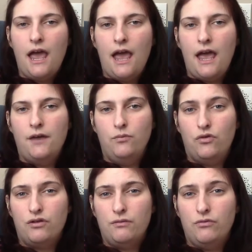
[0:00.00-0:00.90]
and
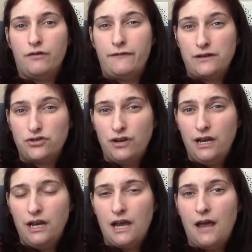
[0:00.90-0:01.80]
more
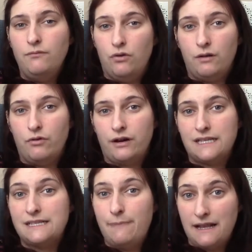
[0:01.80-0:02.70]
frustrating, and more
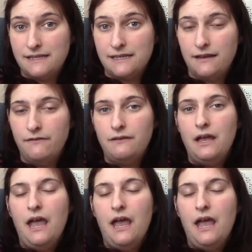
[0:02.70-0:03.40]
expensive,